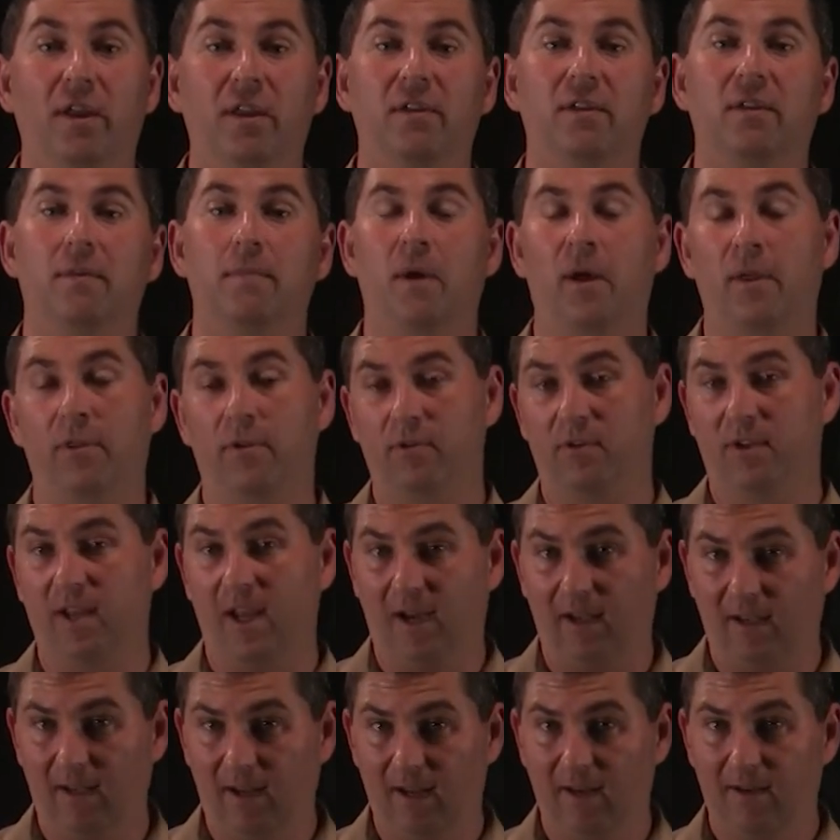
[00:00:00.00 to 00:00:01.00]
as some other
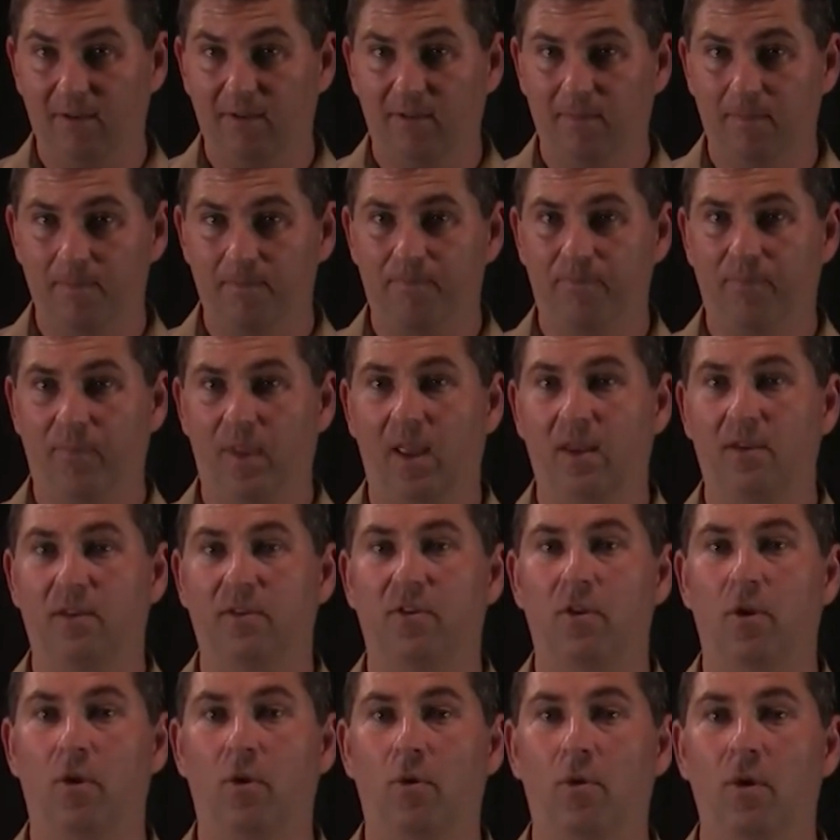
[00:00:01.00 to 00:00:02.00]
techniques. And
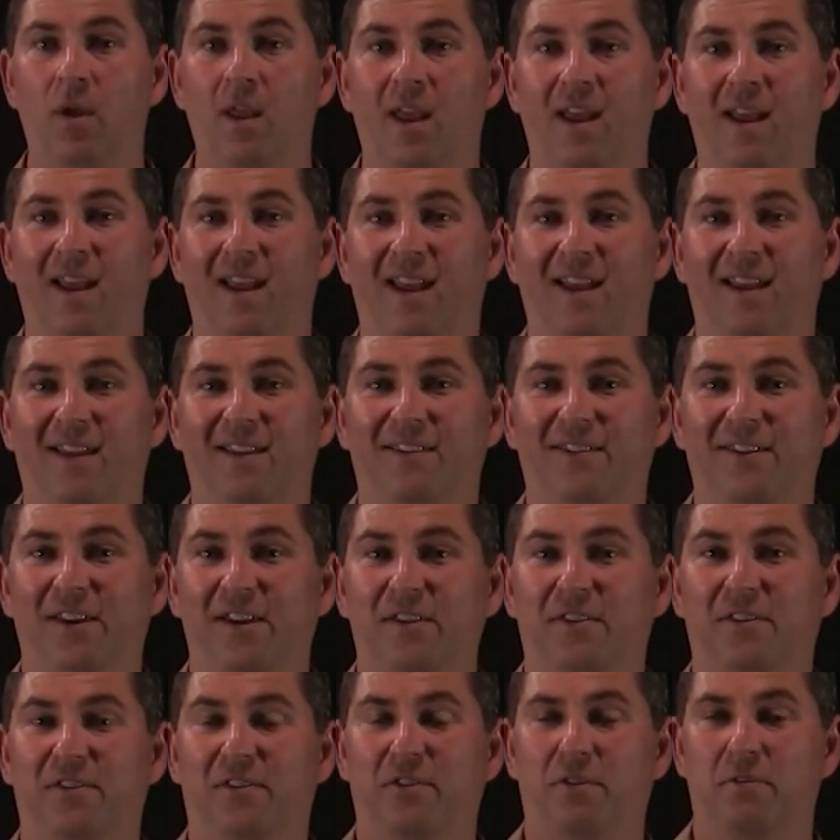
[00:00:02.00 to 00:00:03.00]
so
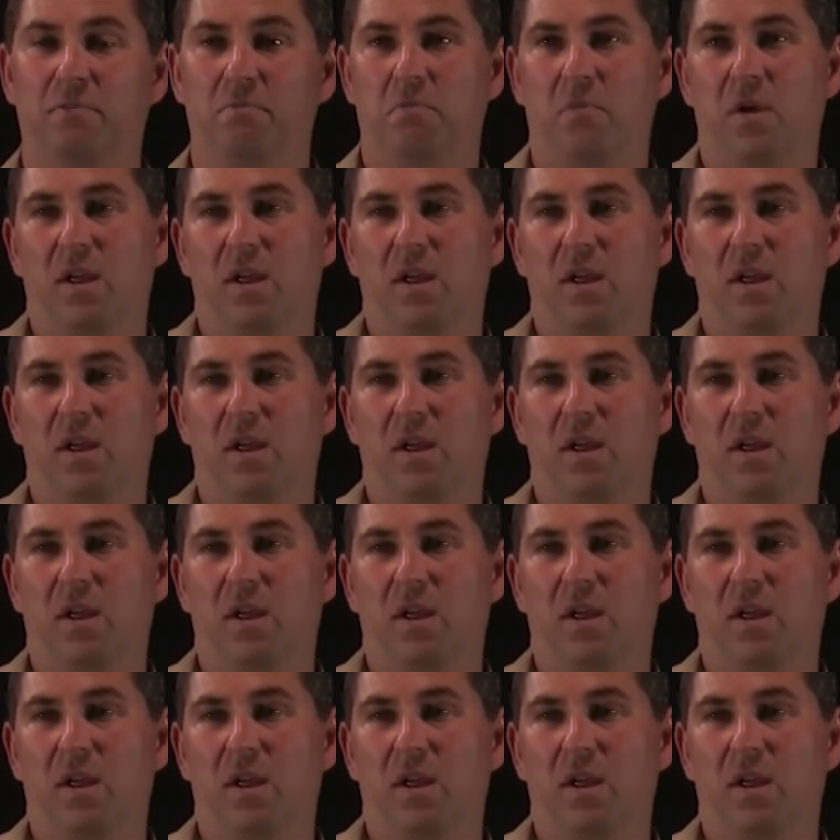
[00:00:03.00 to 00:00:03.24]
since,